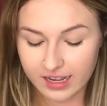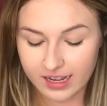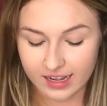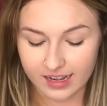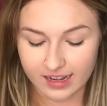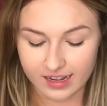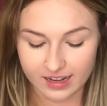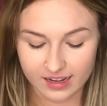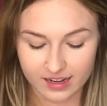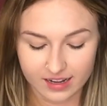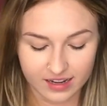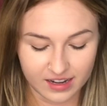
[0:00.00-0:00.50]

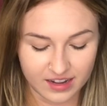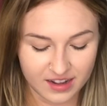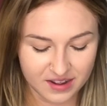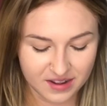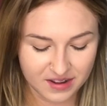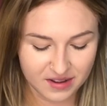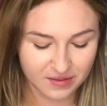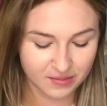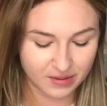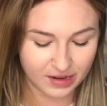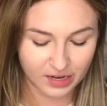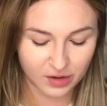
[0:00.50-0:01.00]

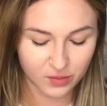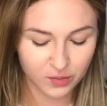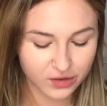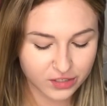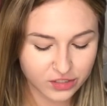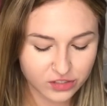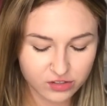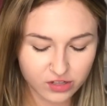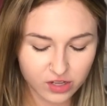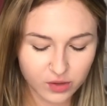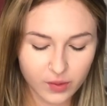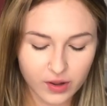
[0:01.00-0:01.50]
And it
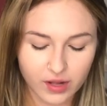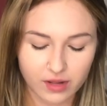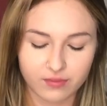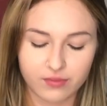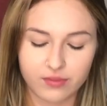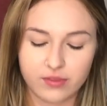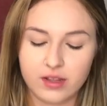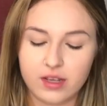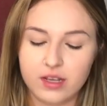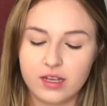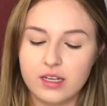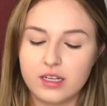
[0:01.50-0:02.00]
works really
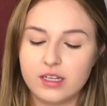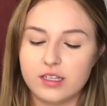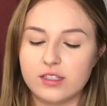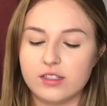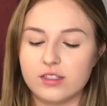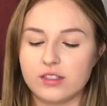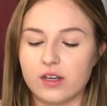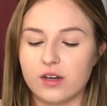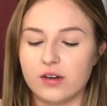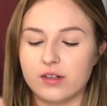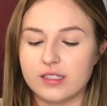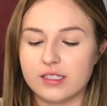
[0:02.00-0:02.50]
well.
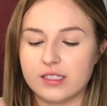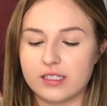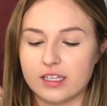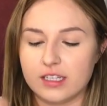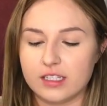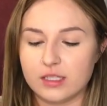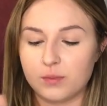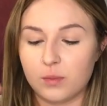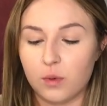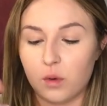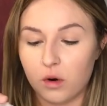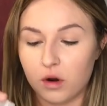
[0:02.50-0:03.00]
So it
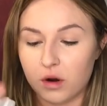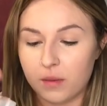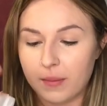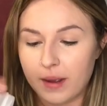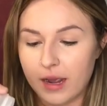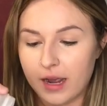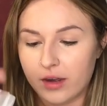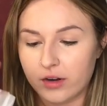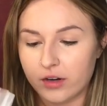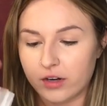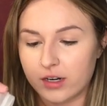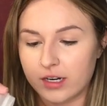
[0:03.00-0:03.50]
says pour
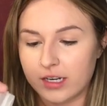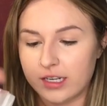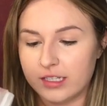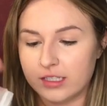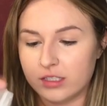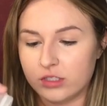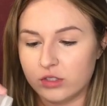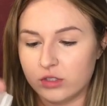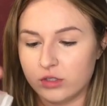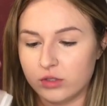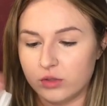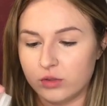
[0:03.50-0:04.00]
powder
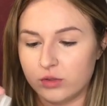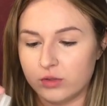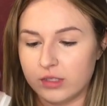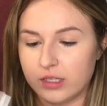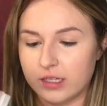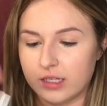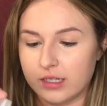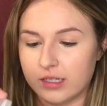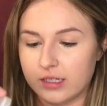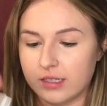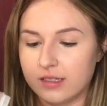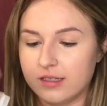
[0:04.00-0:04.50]
into
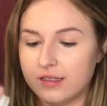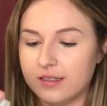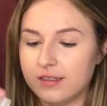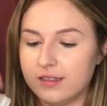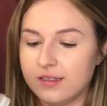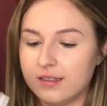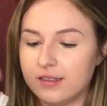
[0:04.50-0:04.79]
the